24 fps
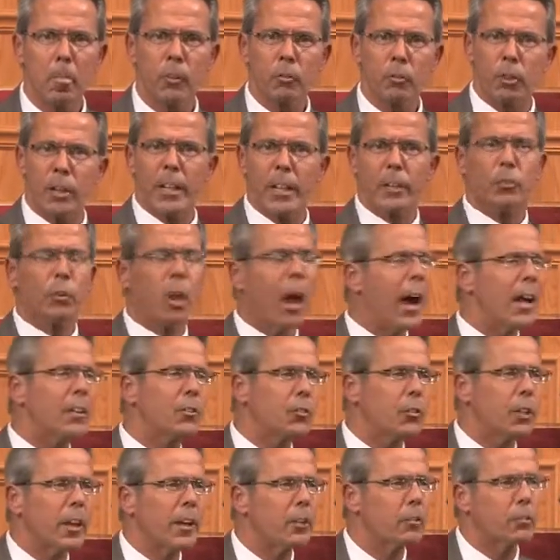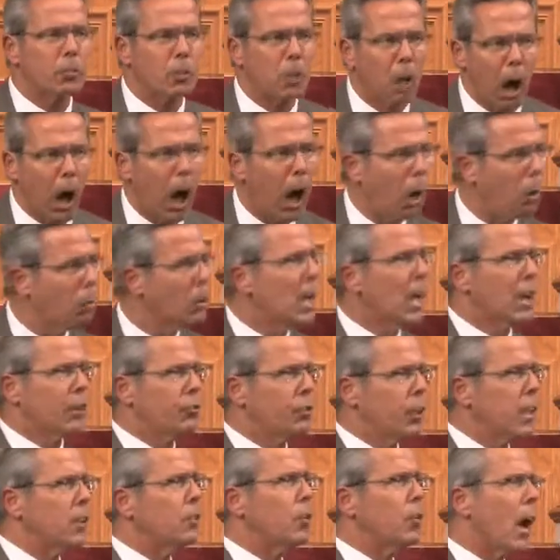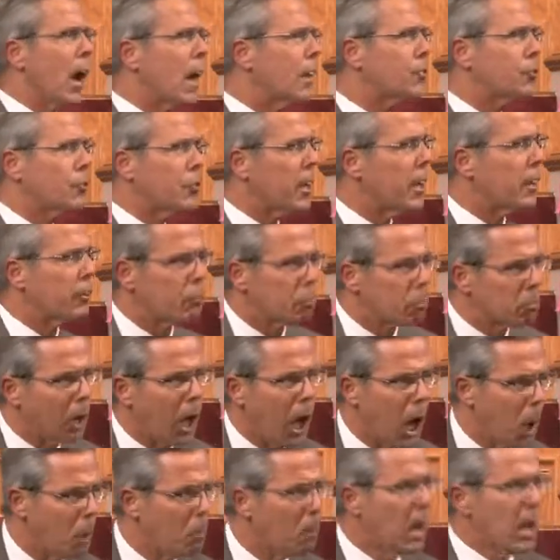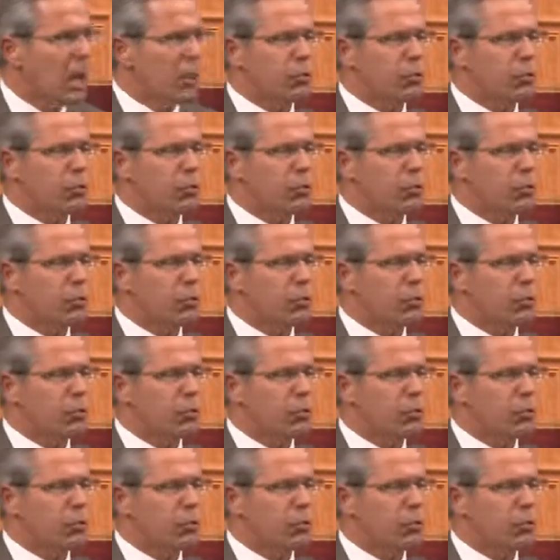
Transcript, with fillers: she touched his coat. She touched his robe.